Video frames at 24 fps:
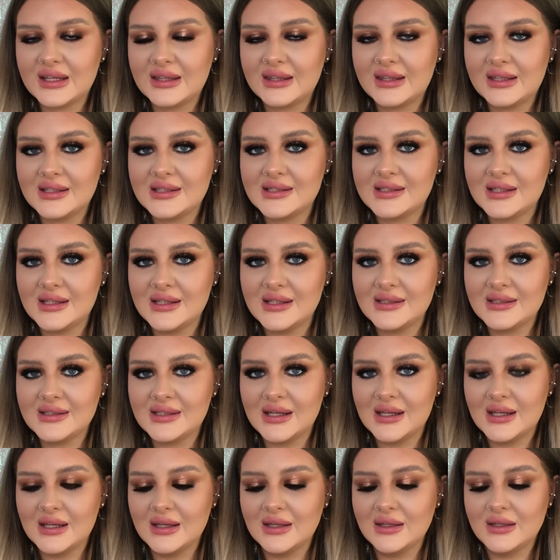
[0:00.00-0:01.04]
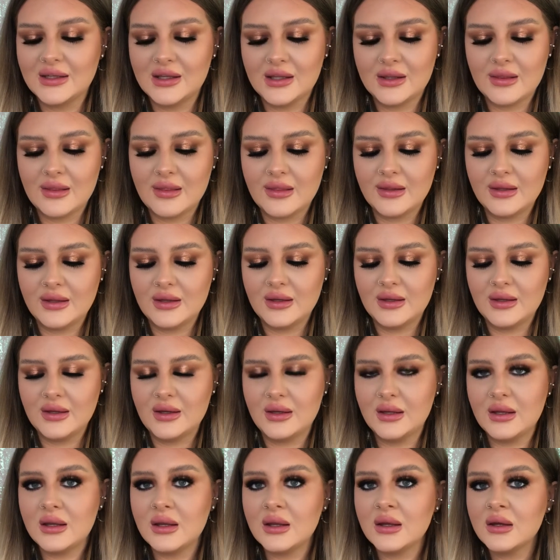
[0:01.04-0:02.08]
This is in
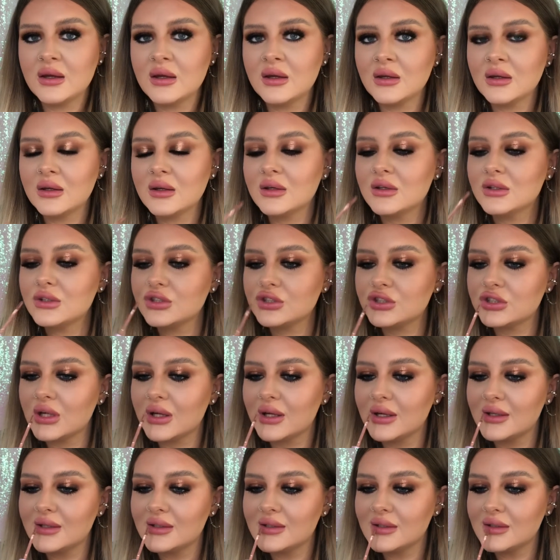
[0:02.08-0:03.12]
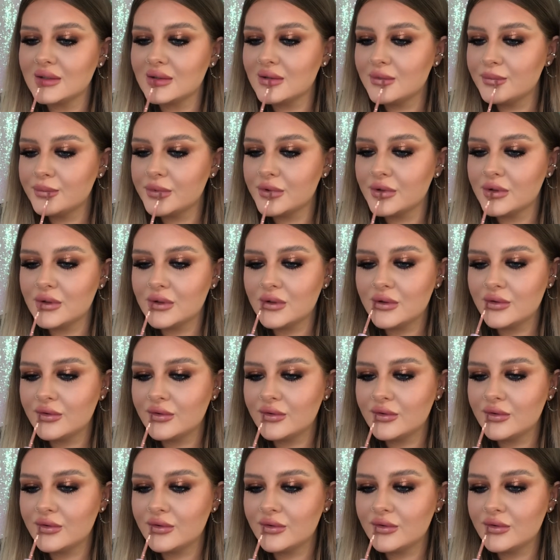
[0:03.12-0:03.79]
the shade In the Buff.